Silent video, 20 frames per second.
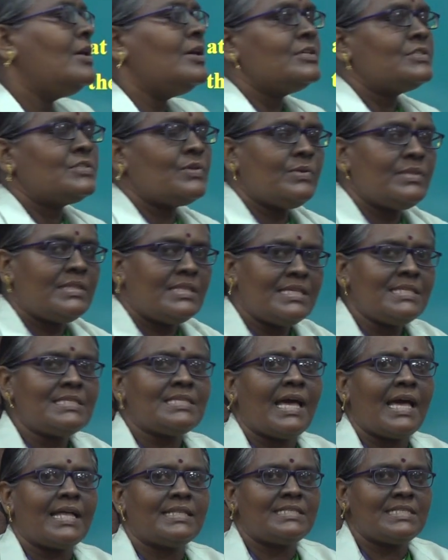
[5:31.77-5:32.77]
So, this
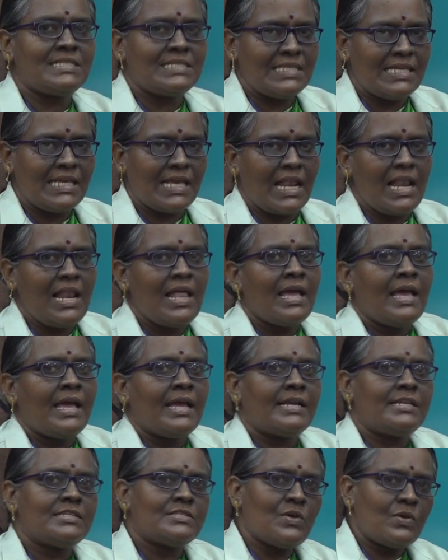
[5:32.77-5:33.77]
HCl,
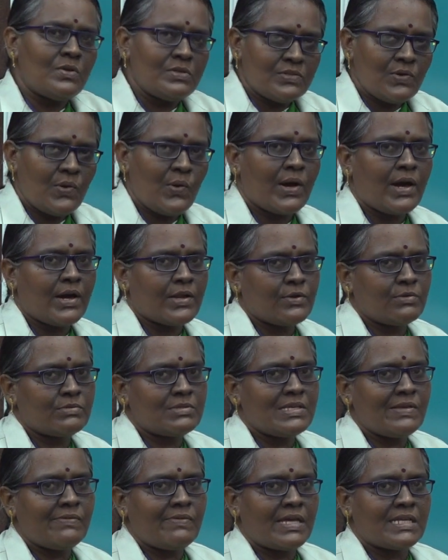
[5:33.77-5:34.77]
it is also a
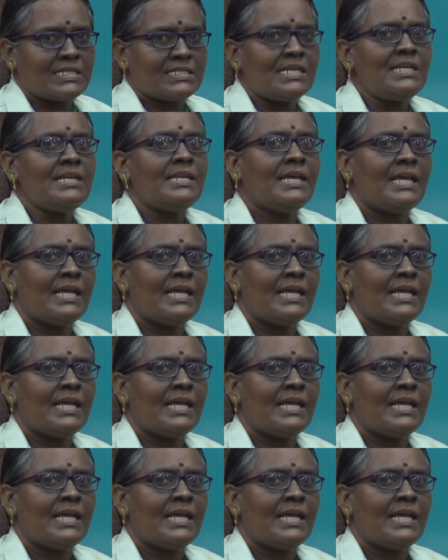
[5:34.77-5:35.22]
corrosive agent,